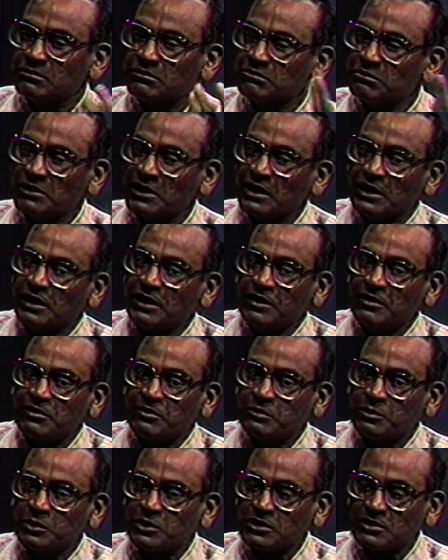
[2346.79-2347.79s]

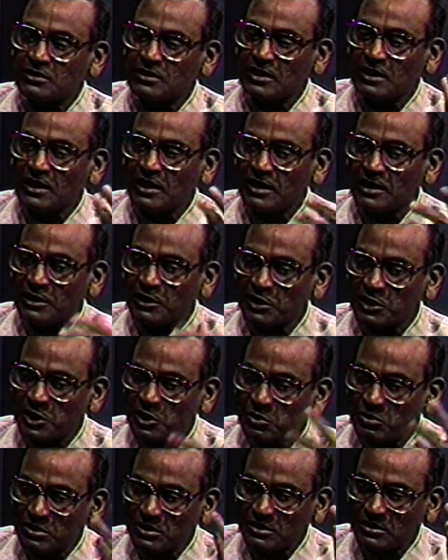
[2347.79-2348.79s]
believe, which is again a
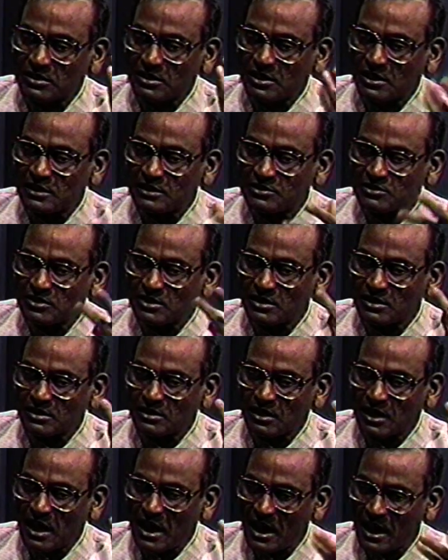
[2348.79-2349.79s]
curious cultural
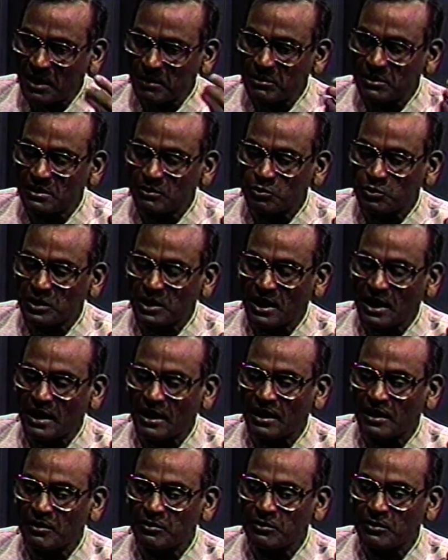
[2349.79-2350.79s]
habit we
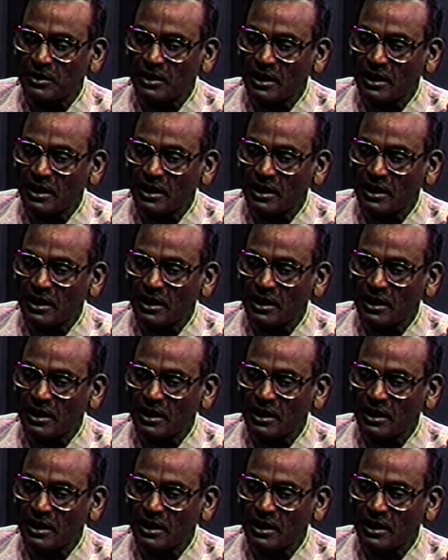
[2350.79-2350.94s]
have,